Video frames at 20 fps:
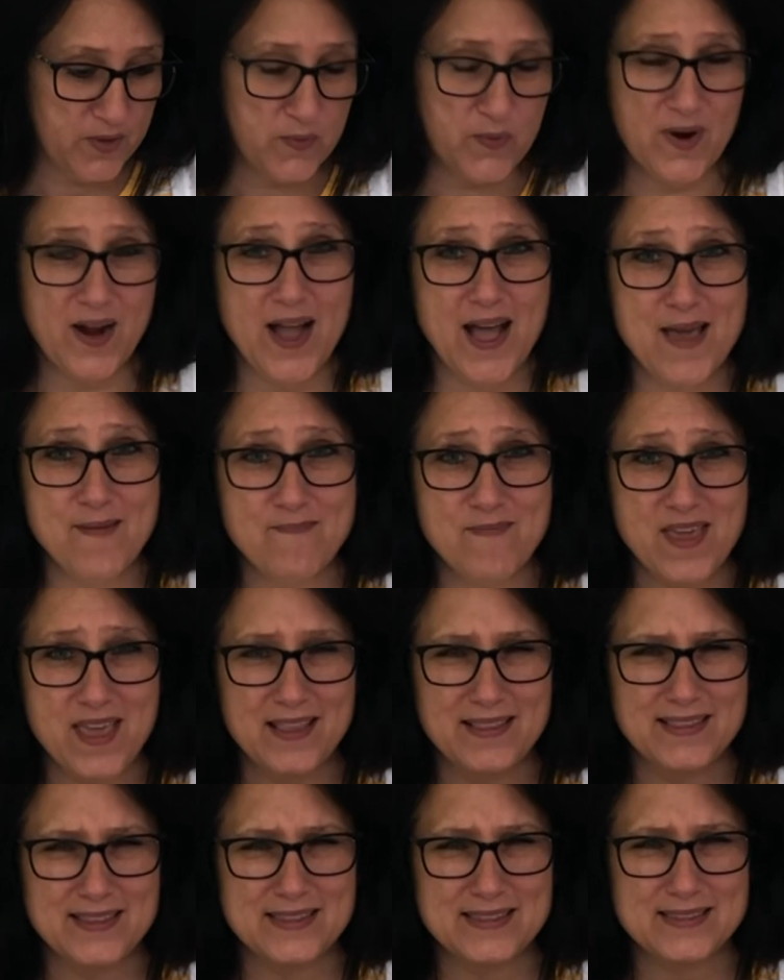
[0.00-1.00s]
where I
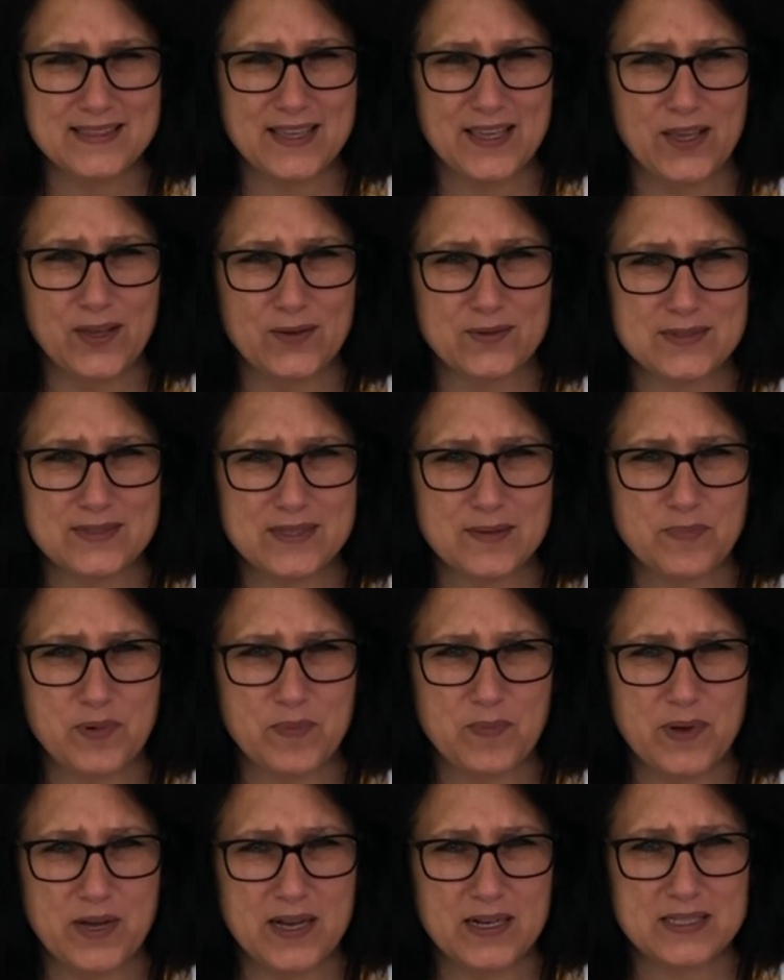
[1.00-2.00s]
made this cute zipper
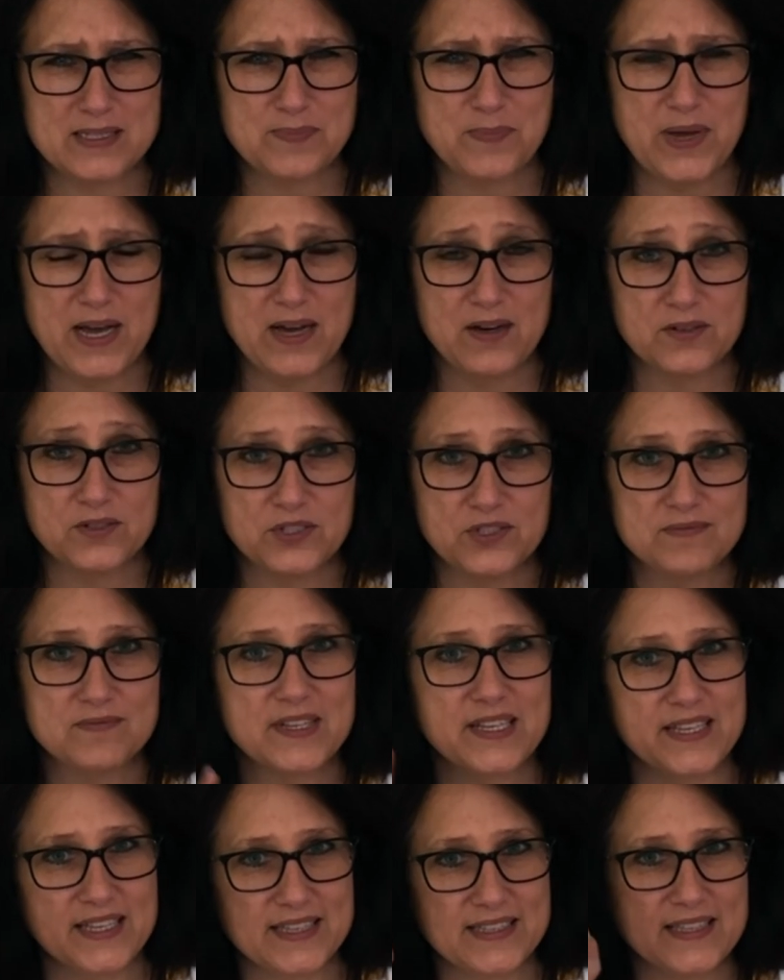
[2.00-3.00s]
box pouch,
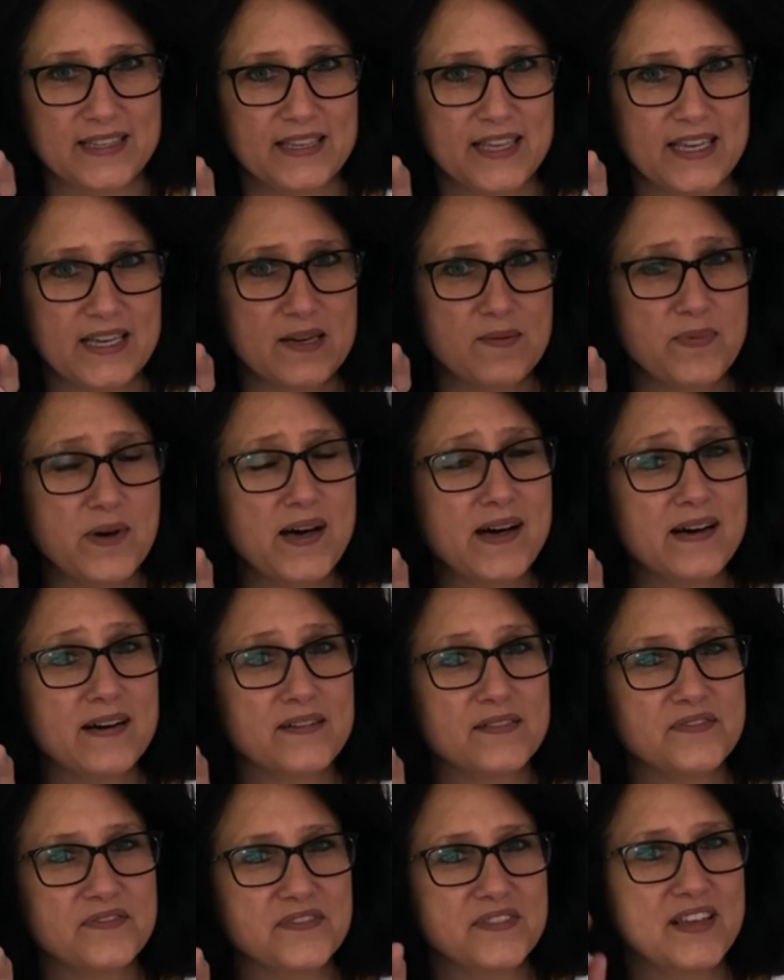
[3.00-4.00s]
click the link
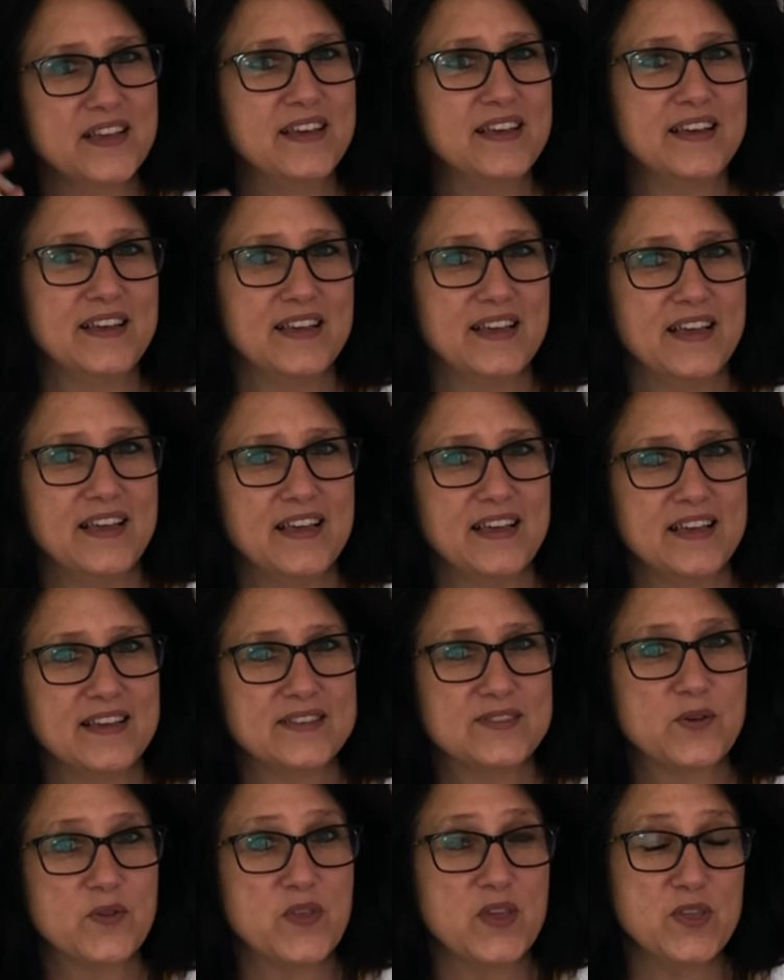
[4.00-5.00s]
above
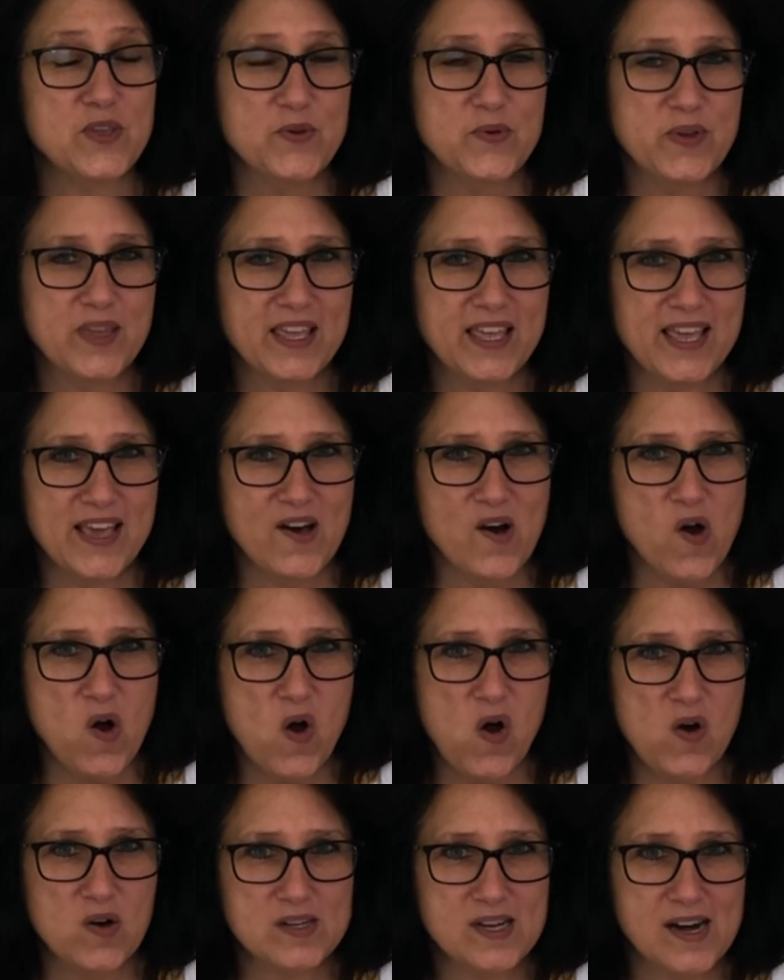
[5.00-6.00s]
so that you can get
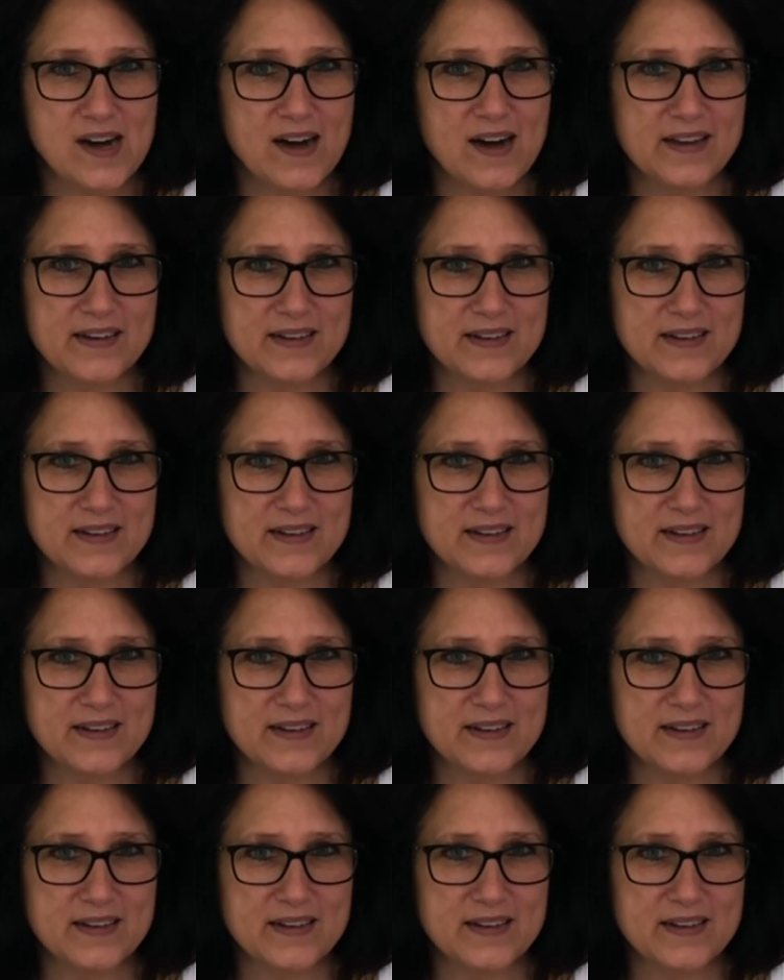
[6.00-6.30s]
all caught